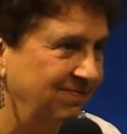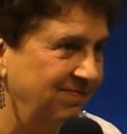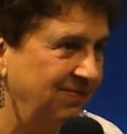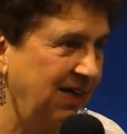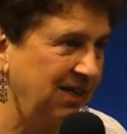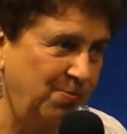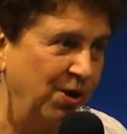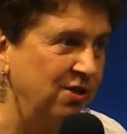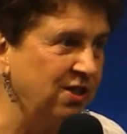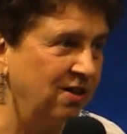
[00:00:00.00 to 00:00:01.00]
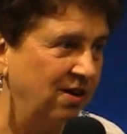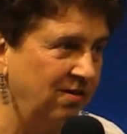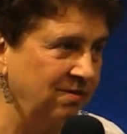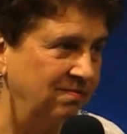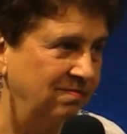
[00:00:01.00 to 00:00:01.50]
That's personal.
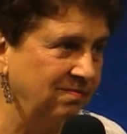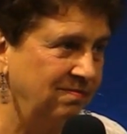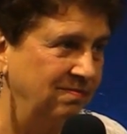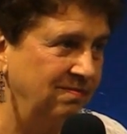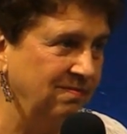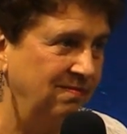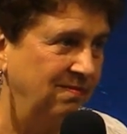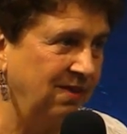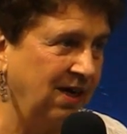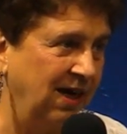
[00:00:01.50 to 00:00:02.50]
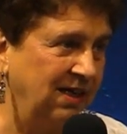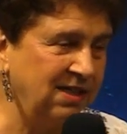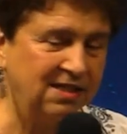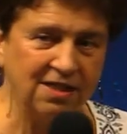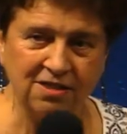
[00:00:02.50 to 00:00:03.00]
All right,
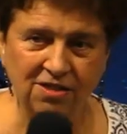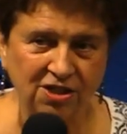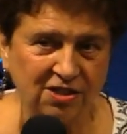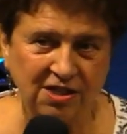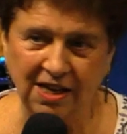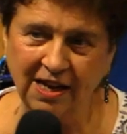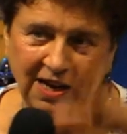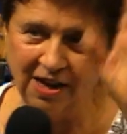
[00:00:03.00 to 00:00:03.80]
this isn't just any